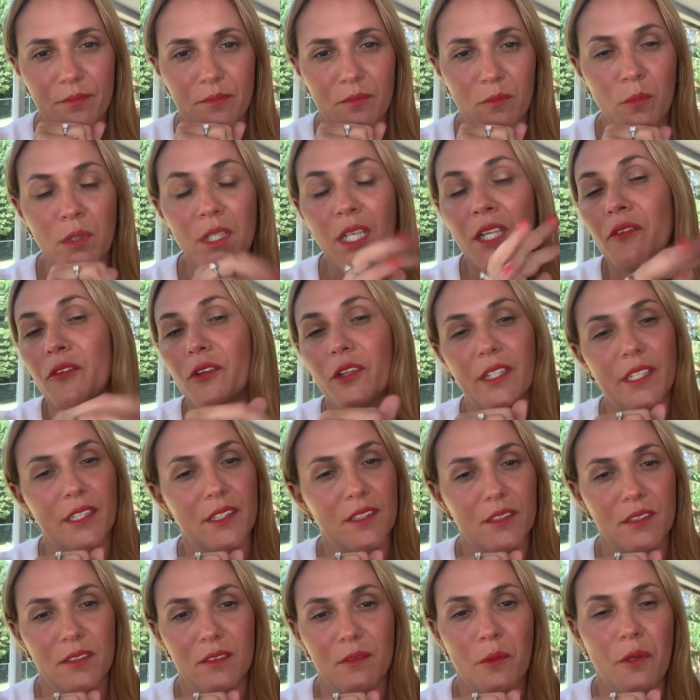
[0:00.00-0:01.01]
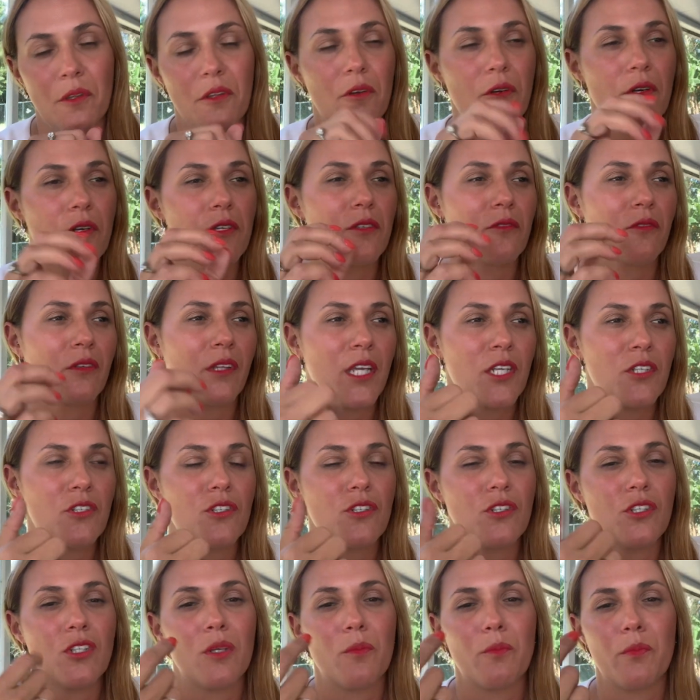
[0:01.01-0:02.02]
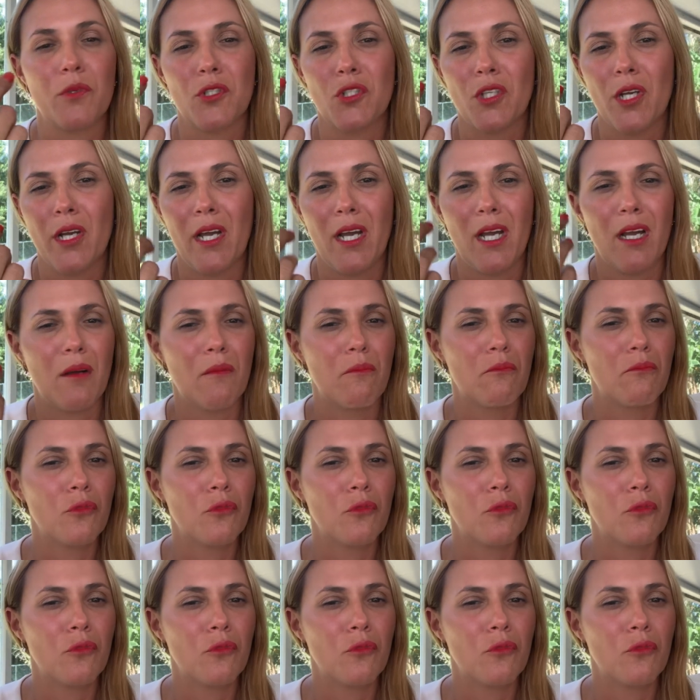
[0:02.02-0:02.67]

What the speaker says: Whatever it is, whether it's a relationship, a job,